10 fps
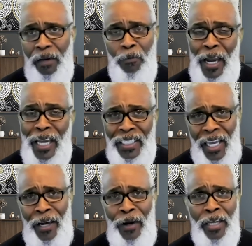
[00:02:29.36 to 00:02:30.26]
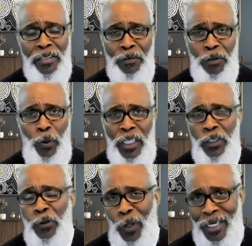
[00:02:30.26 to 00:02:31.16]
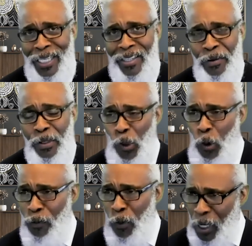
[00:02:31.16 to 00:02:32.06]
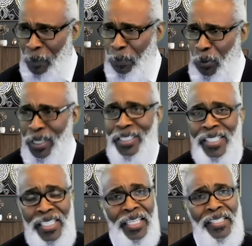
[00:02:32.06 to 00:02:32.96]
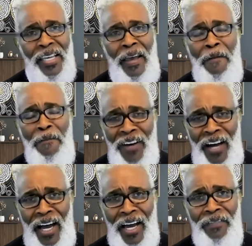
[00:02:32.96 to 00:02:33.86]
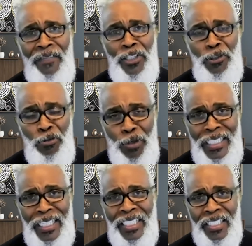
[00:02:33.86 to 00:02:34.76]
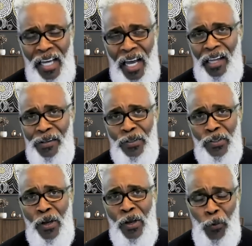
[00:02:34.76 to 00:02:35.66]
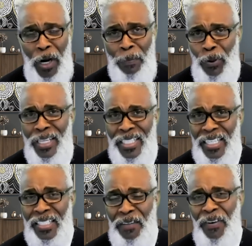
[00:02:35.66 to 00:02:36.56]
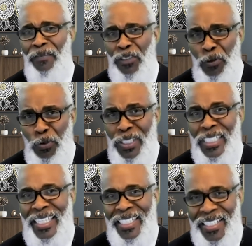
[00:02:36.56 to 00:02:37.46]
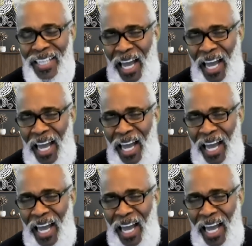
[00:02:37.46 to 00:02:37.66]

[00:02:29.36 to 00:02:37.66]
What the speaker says: Right now, as of 2020, there is over $1.65 trillion, $1.65 trillion